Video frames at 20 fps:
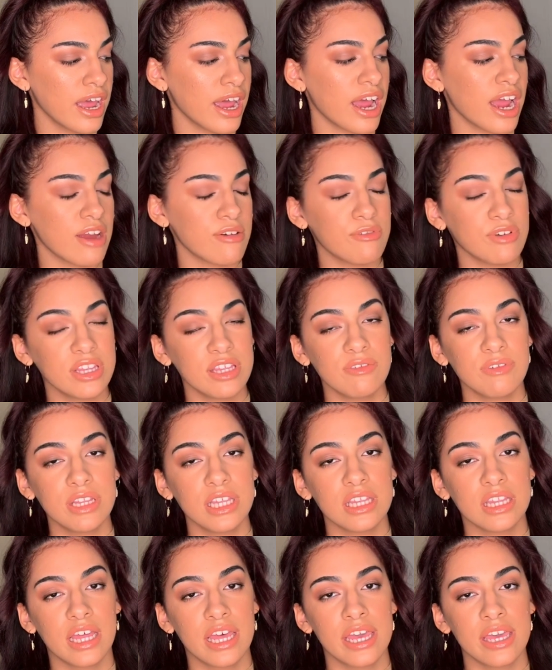I really, really
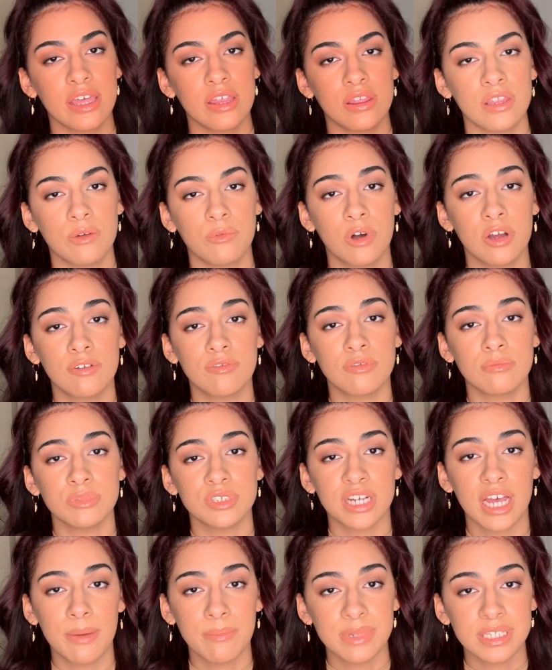like the one from
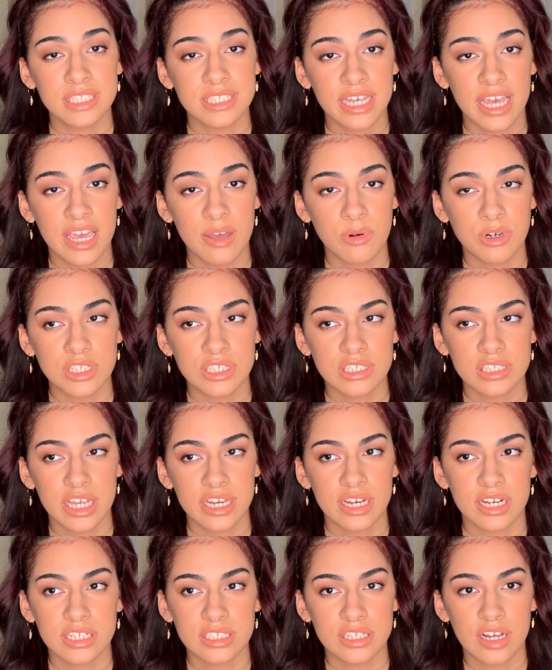Shop Miss A, which is like
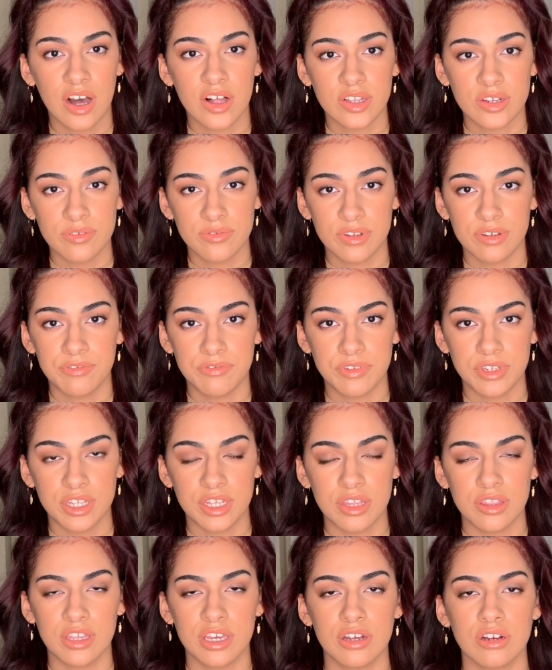
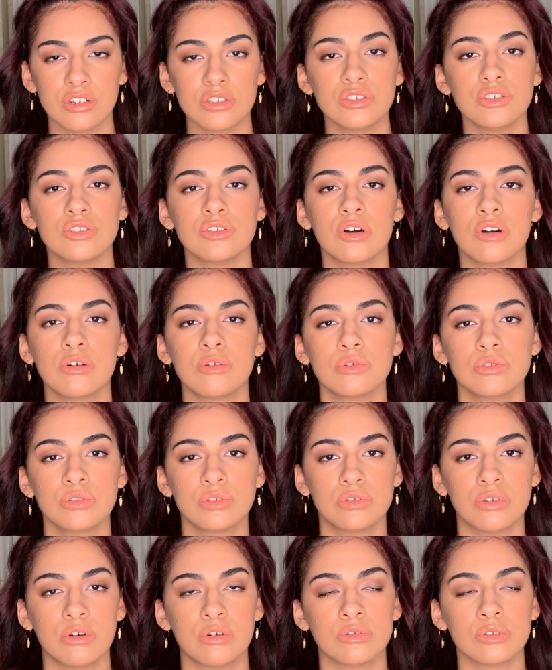$1.50. They are so
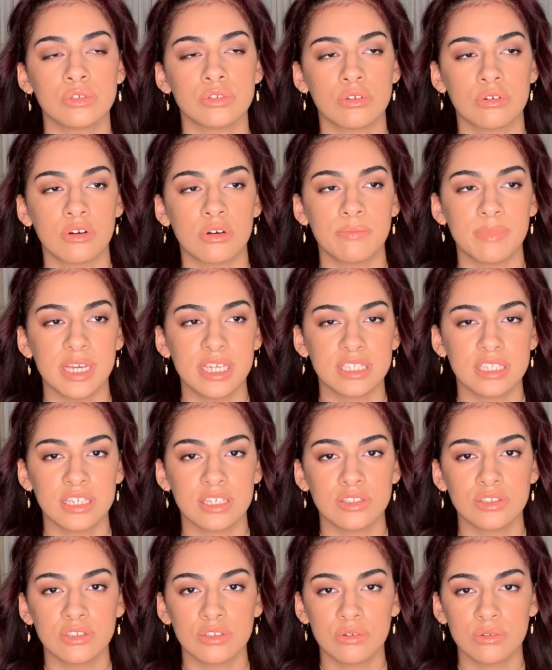amazing.
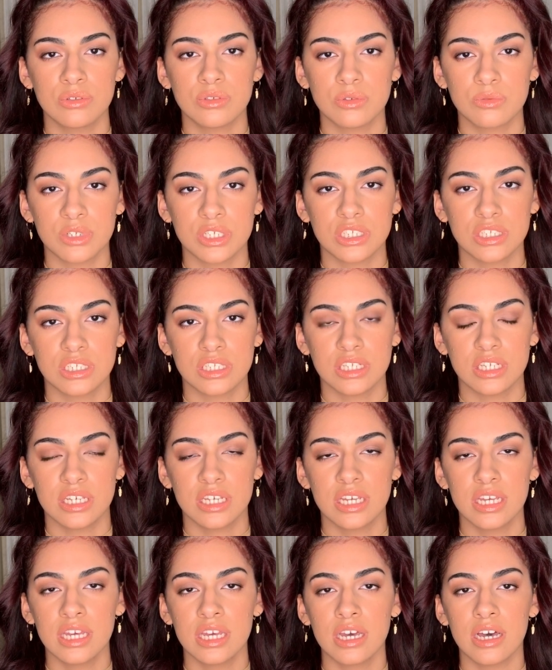It's so squishy.
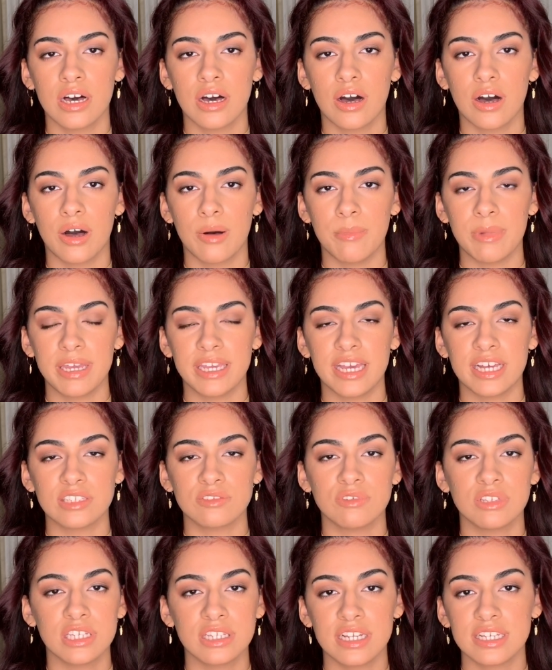It gets
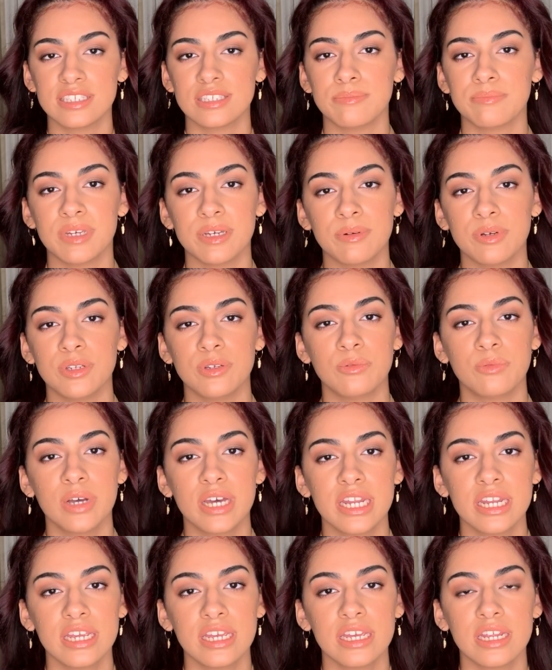really nice and big when you
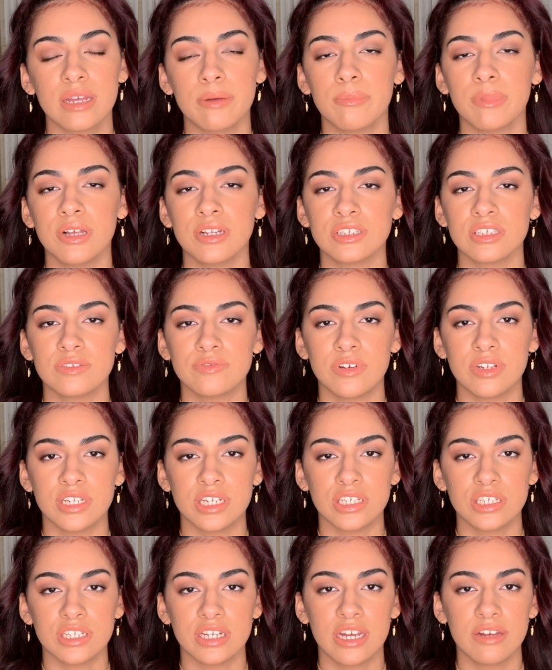wet it. It blends your
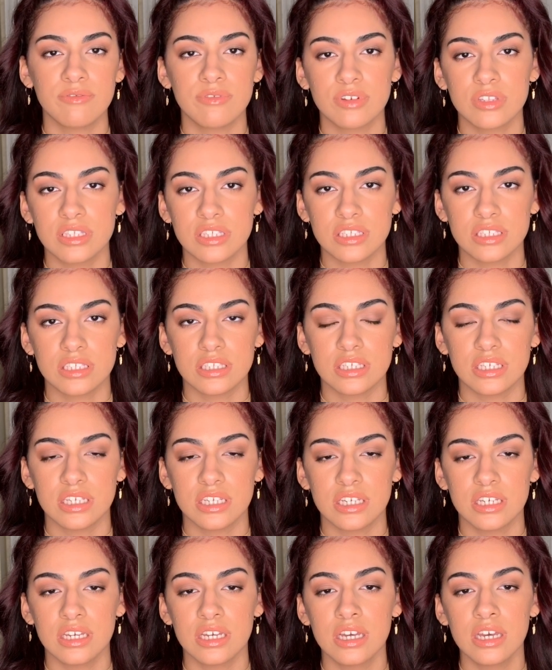foundation
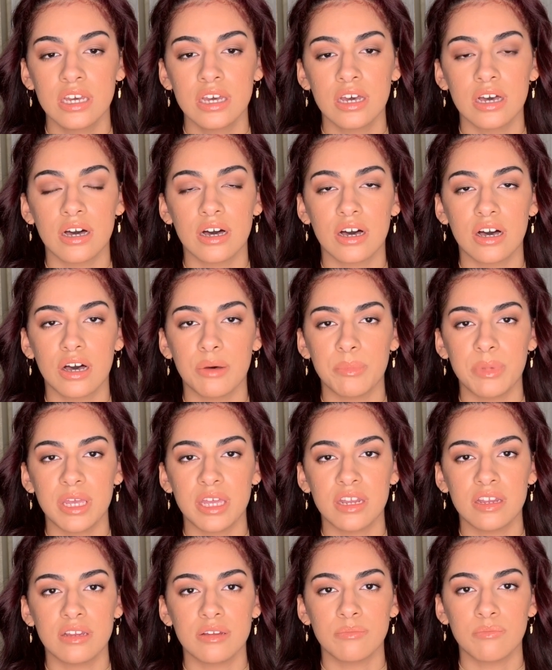effortlessly.
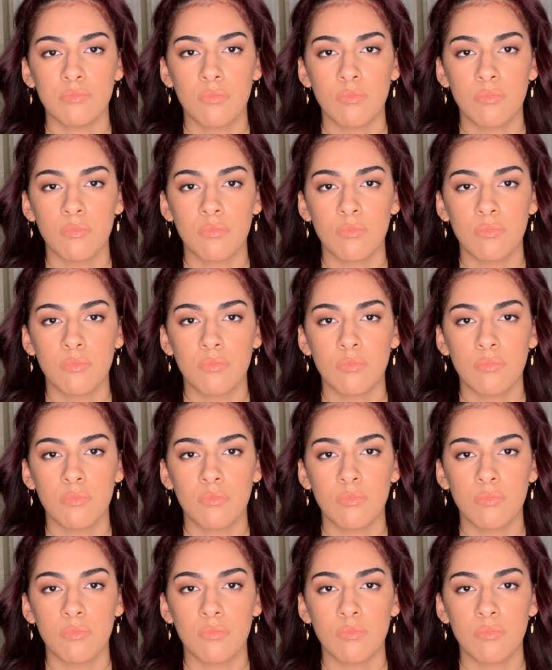And